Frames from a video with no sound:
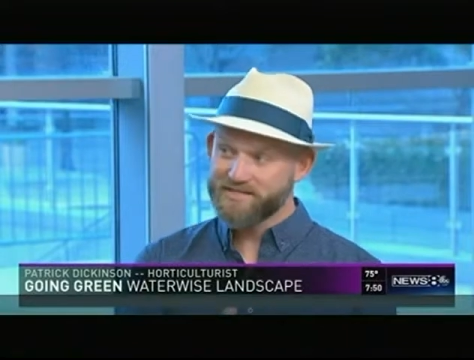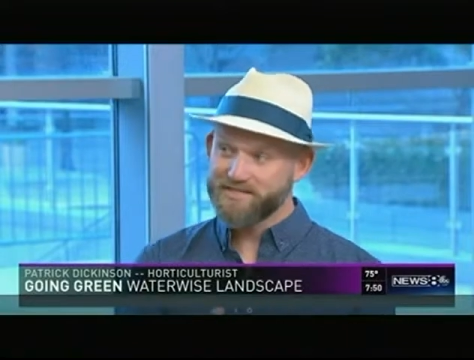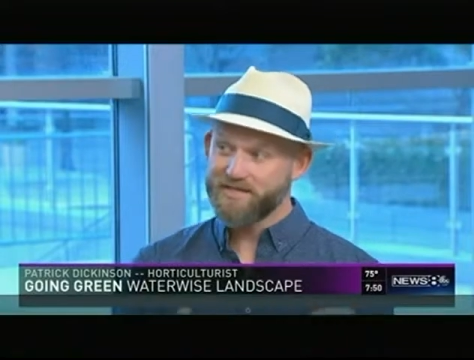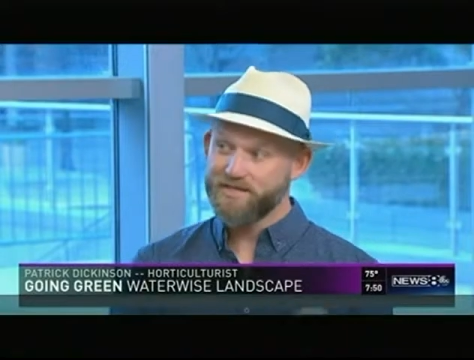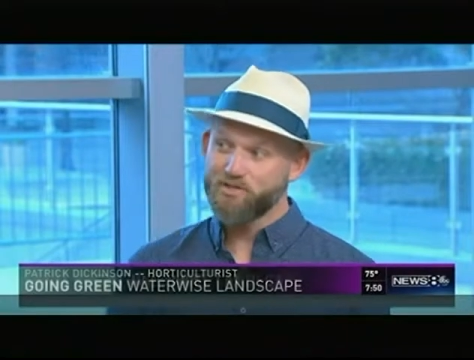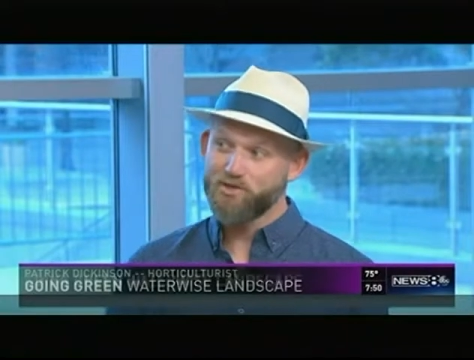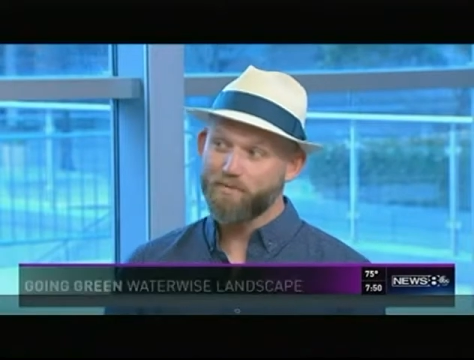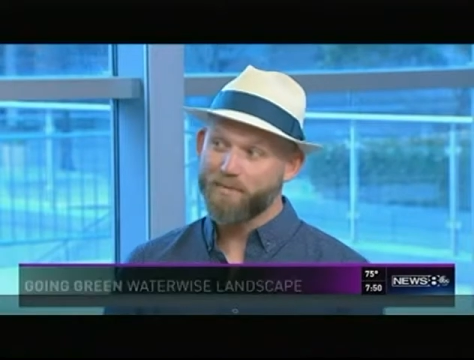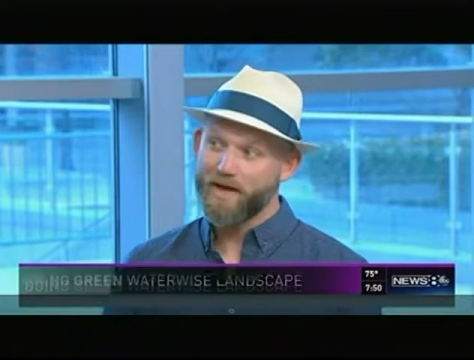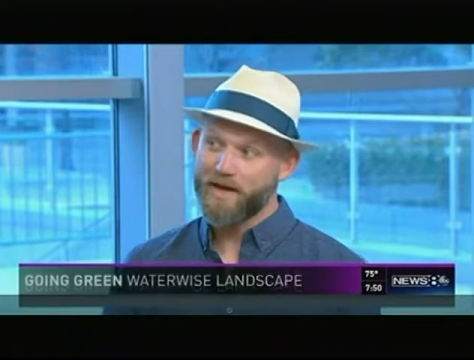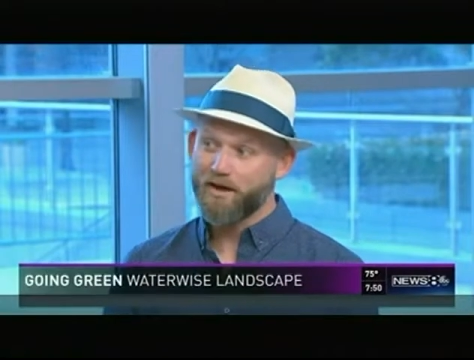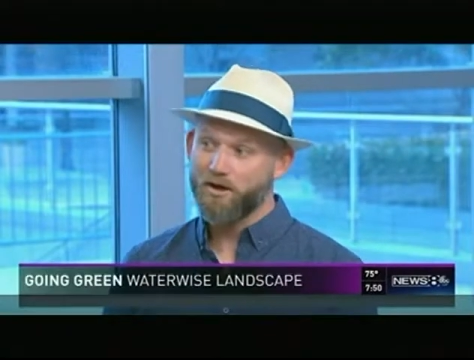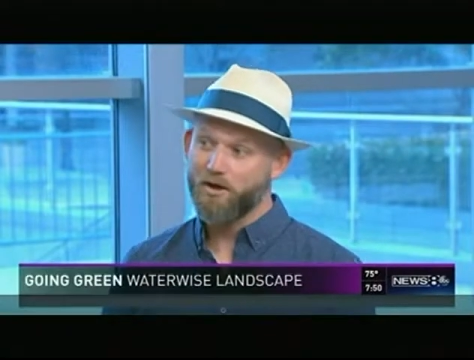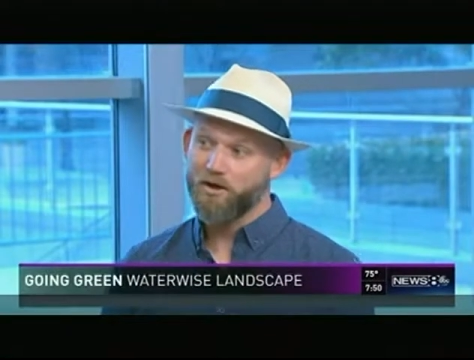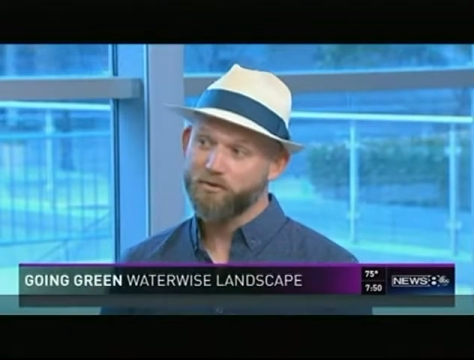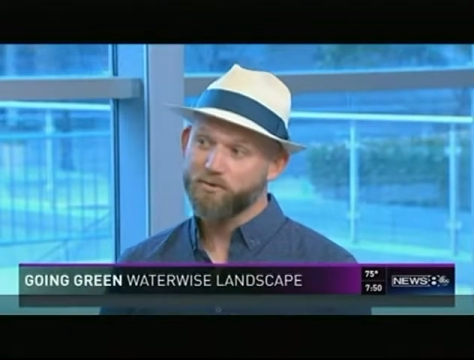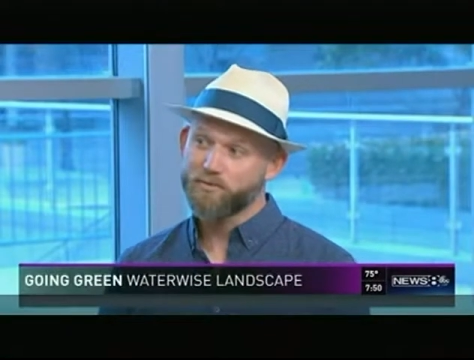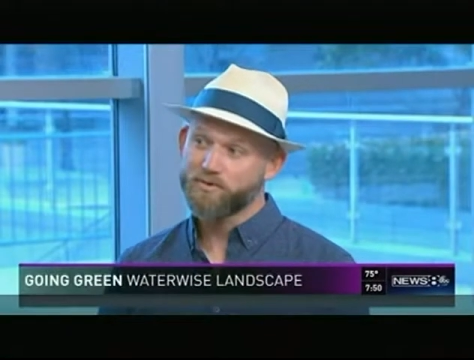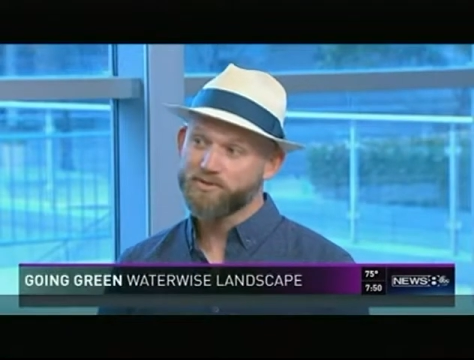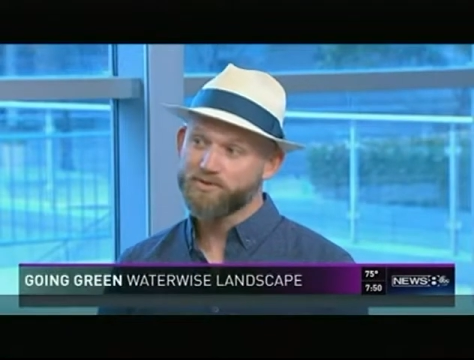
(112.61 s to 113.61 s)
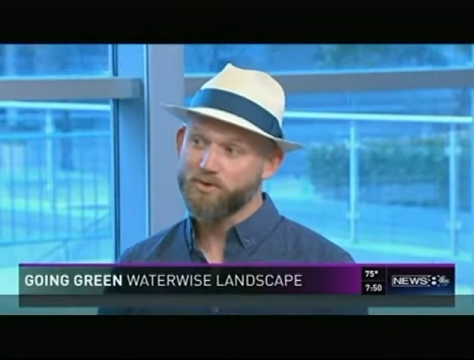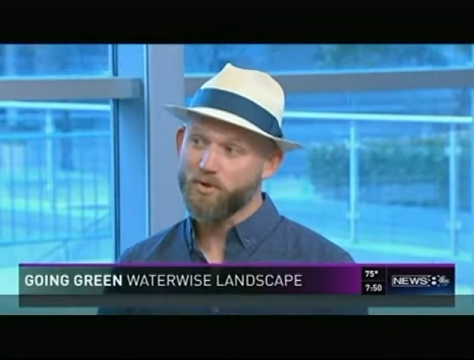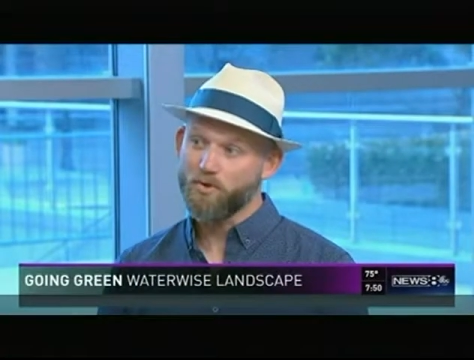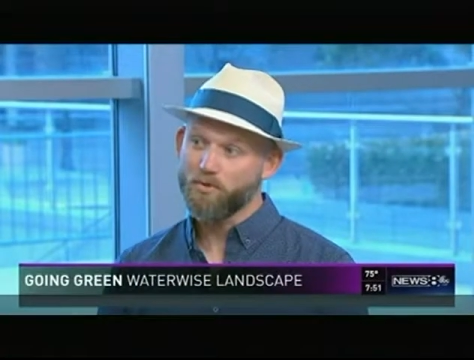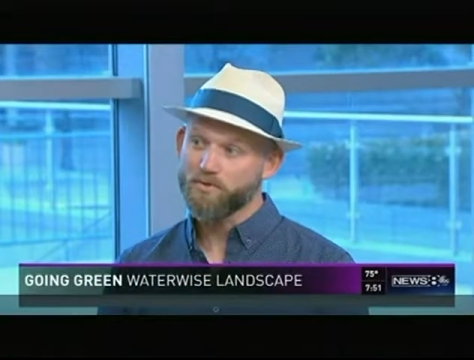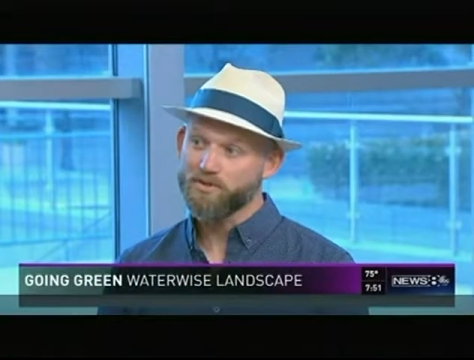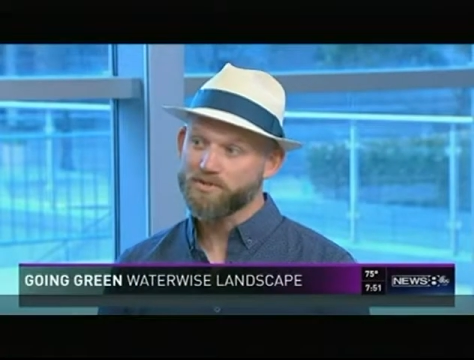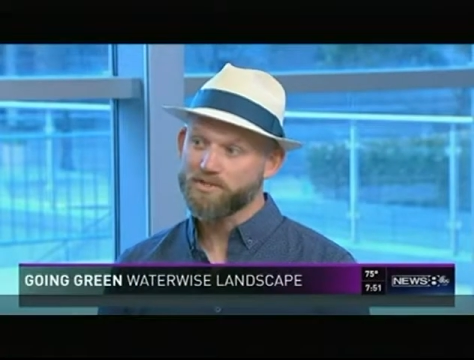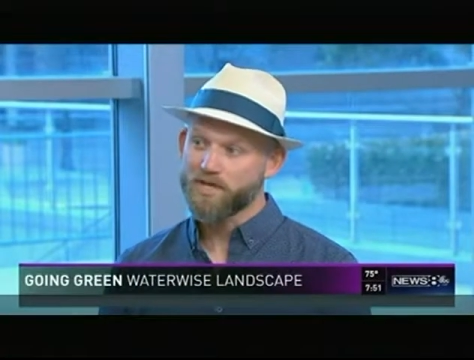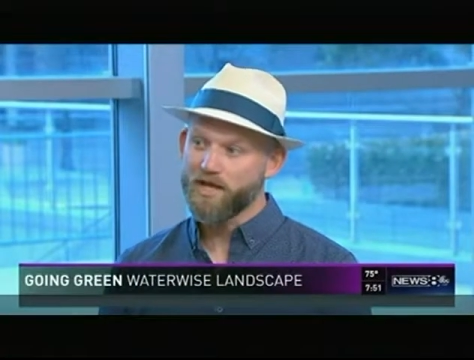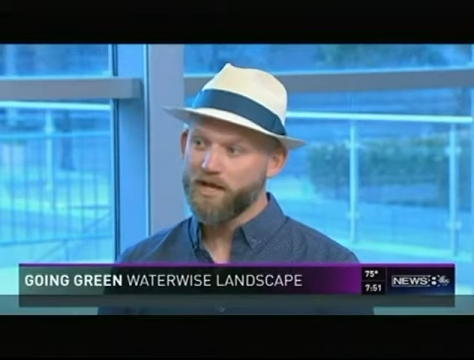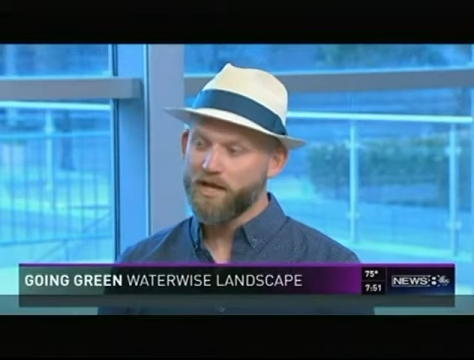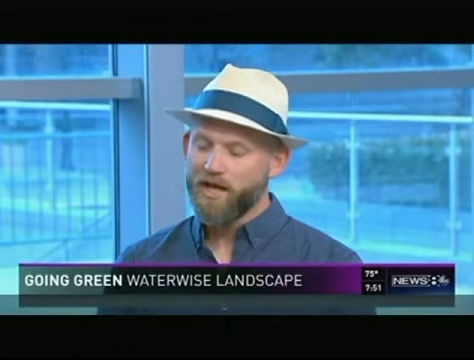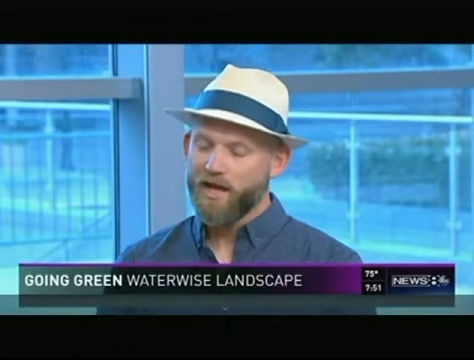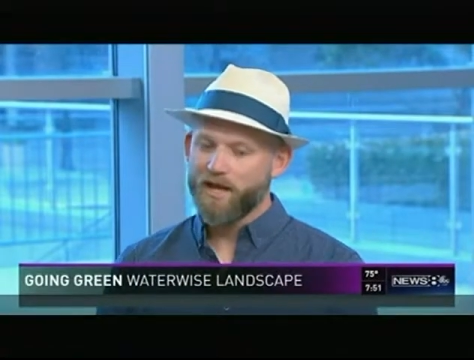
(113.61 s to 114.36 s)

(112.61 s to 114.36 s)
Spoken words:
send you back all the results.